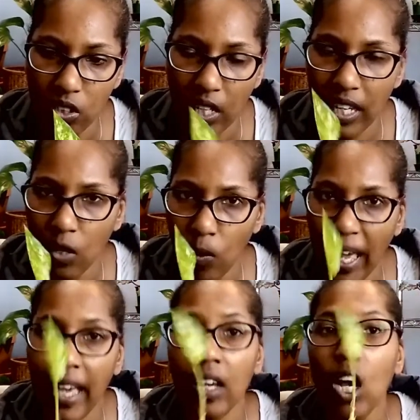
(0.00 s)
in a
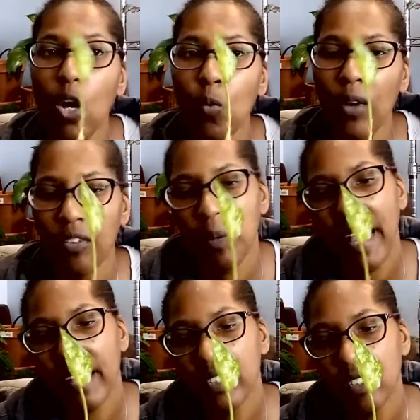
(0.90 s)
way, with my
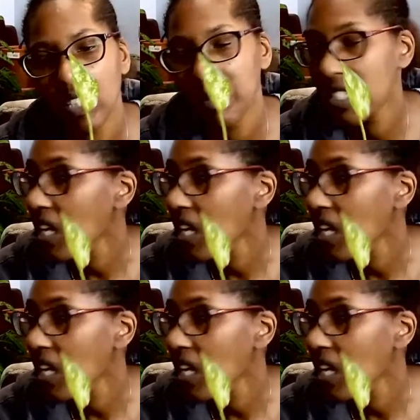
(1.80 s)
Glionemas.